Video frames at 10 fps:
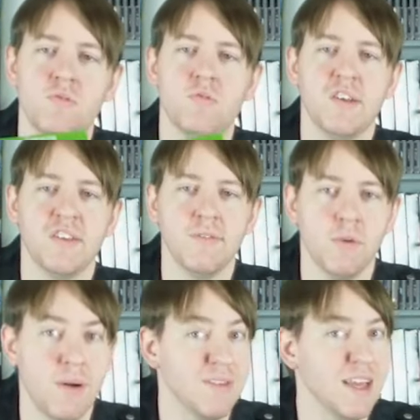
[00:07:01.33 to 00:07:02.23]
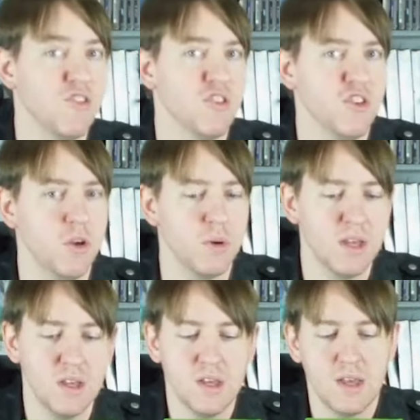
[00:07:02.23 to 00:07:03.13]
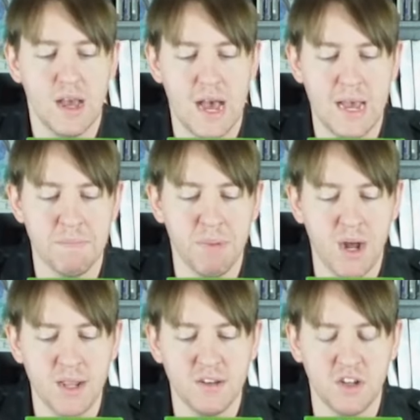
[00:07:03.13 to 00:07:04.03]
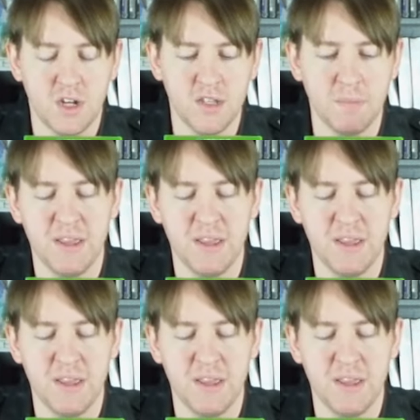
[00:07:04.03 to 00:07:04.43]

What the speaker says: Resident Evil Revelations 2. I bought it on the